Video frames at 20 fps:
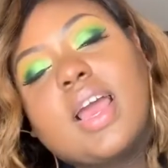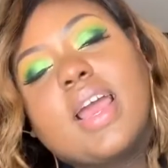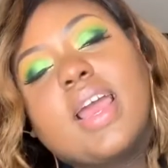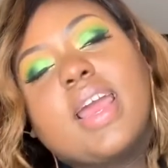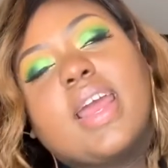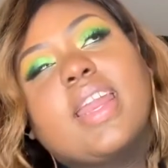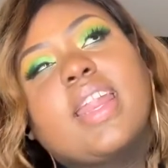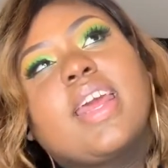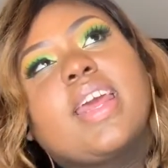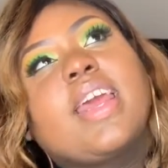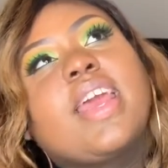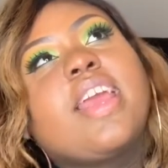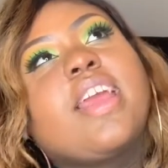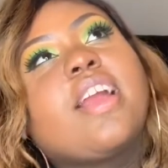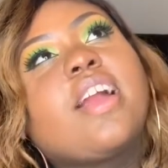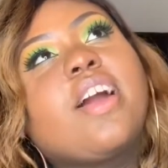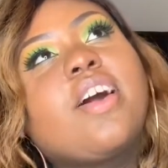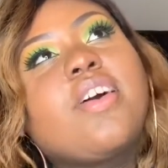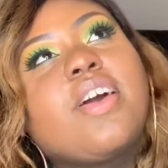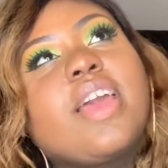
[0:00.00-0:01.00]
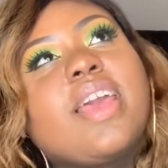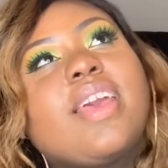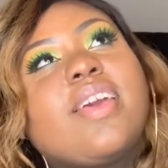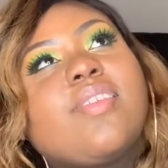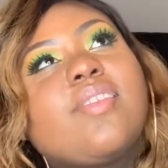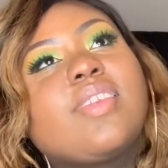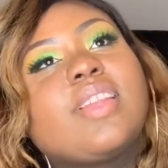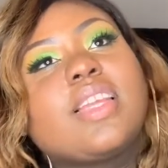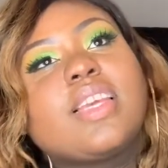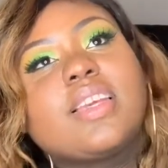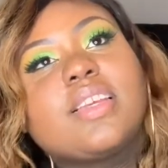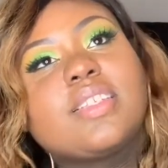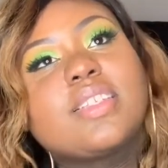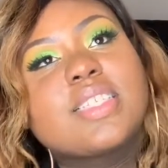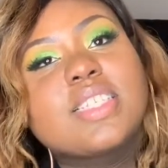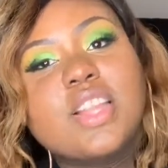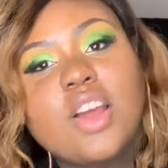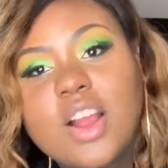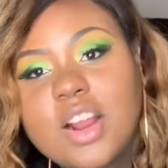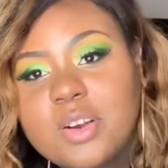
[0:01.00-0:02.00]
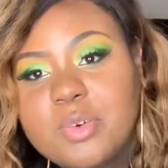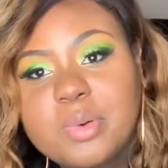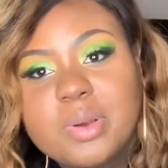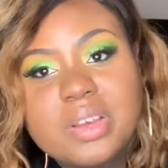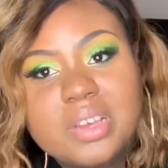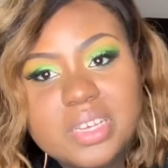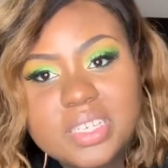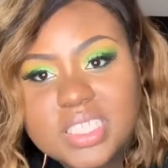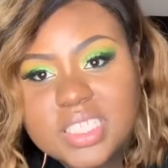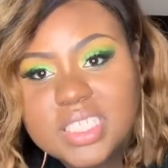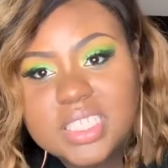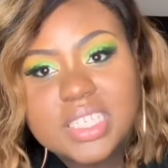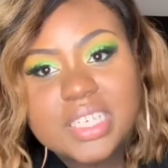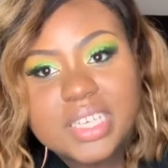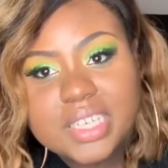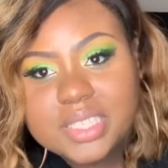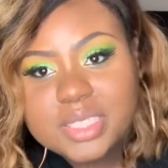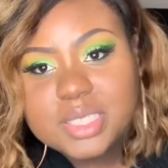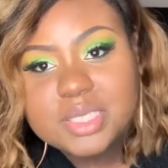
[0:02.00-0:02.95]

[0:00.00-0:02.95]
and then here go Heavenly, starting with her shit.